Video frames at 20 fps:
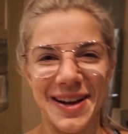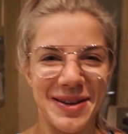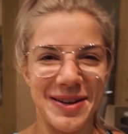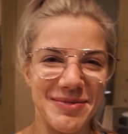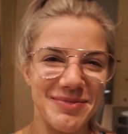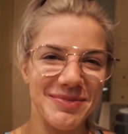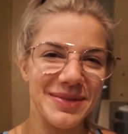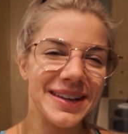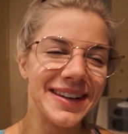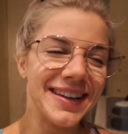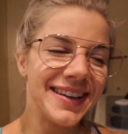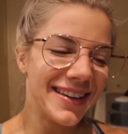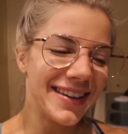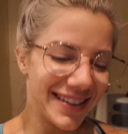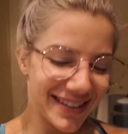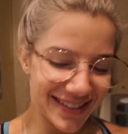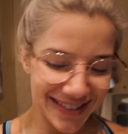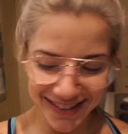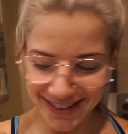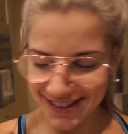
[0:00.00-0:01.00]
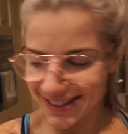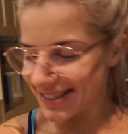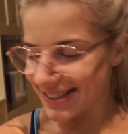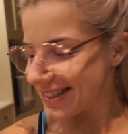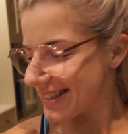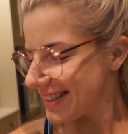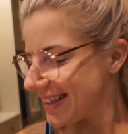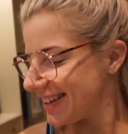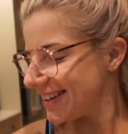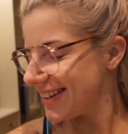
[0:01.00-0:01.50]
I'm
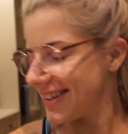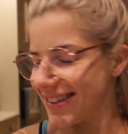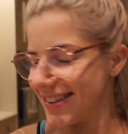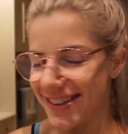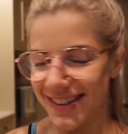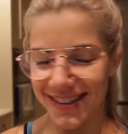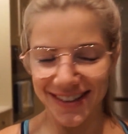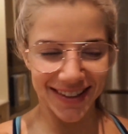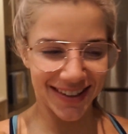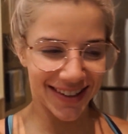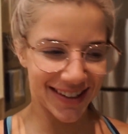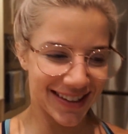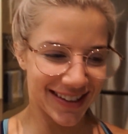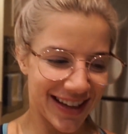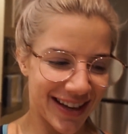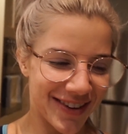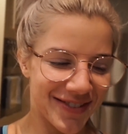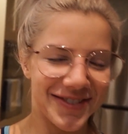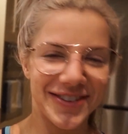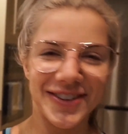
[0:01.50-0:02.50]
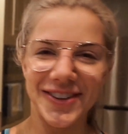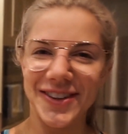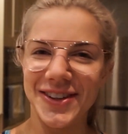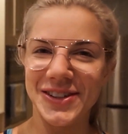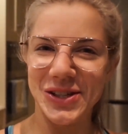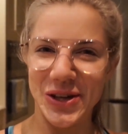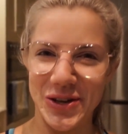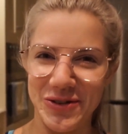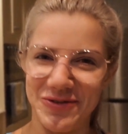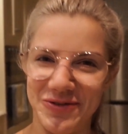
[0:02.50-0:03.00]
just, uh, I feel
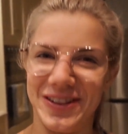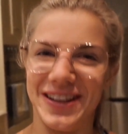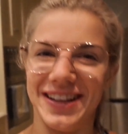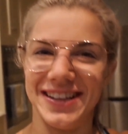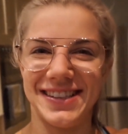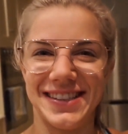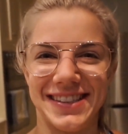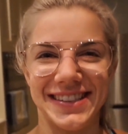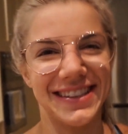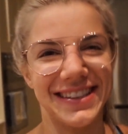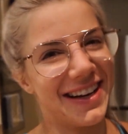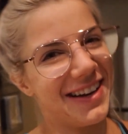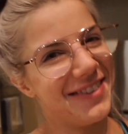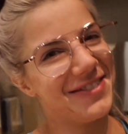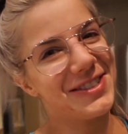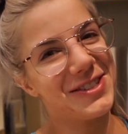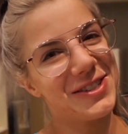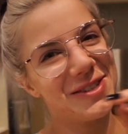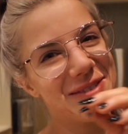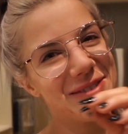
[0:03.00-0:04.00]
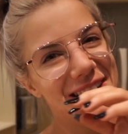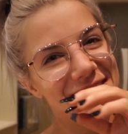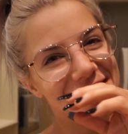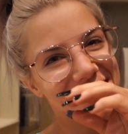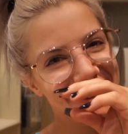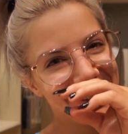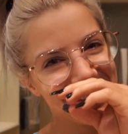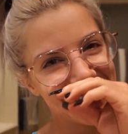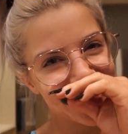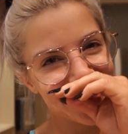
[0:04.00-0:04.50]
so flustered after a
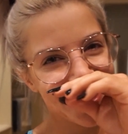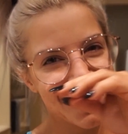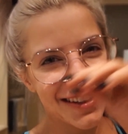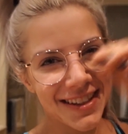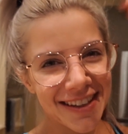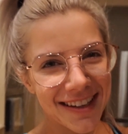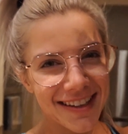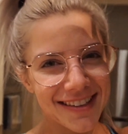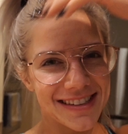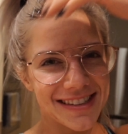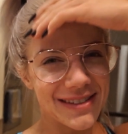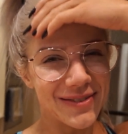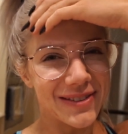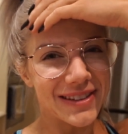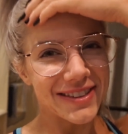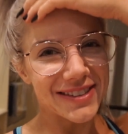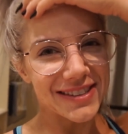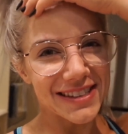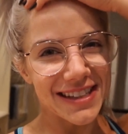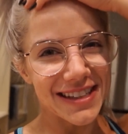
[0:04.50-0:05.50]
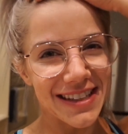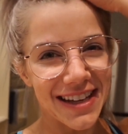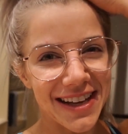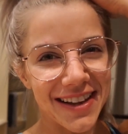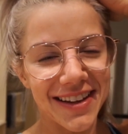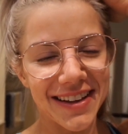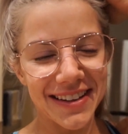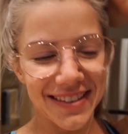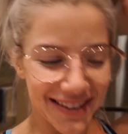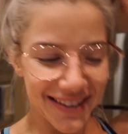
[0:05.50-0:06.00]
massage. Does anyone else get
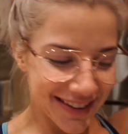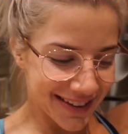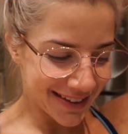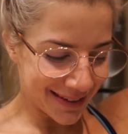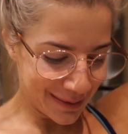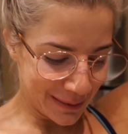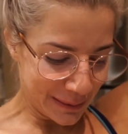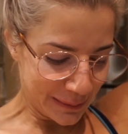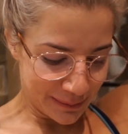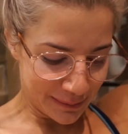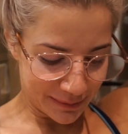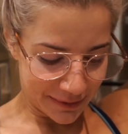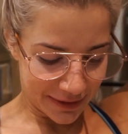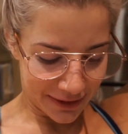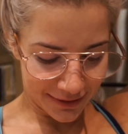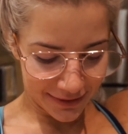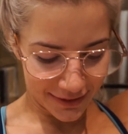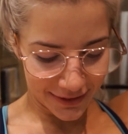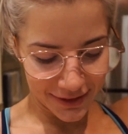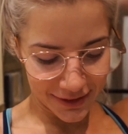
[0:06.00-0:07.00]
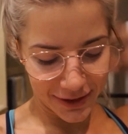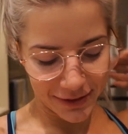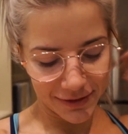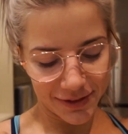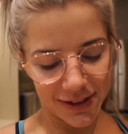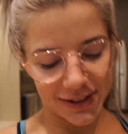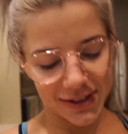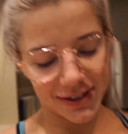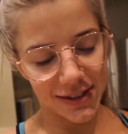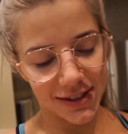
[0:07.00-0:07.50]
like that? I feel so
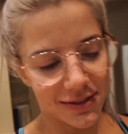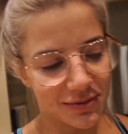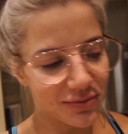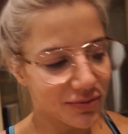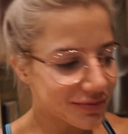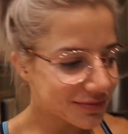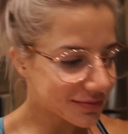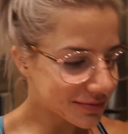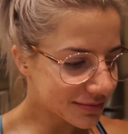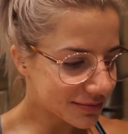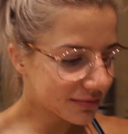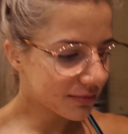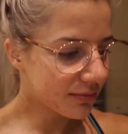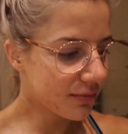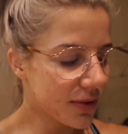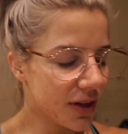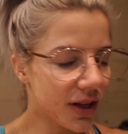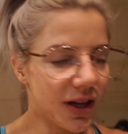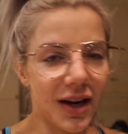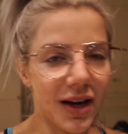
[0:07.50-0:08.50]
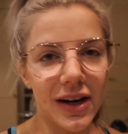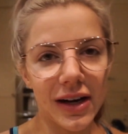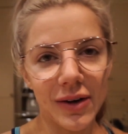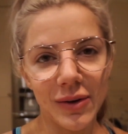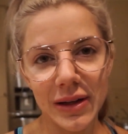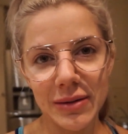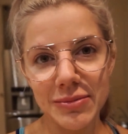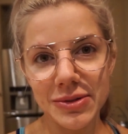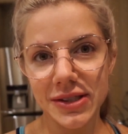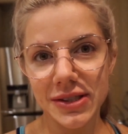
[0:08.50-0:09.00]
flustered. All right,
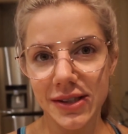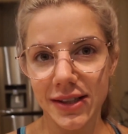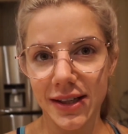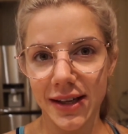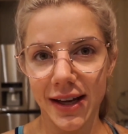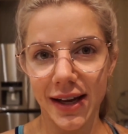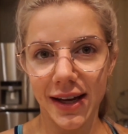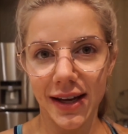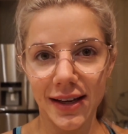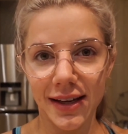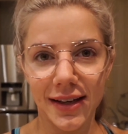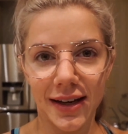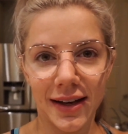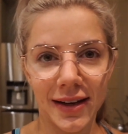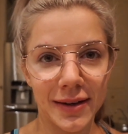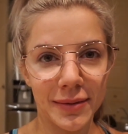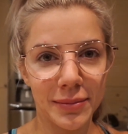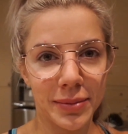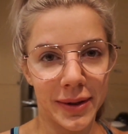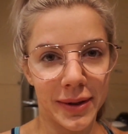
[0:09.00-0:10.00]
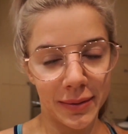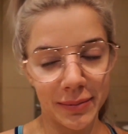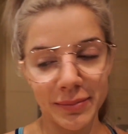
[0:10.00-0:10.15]
well, I'm just gonna heat up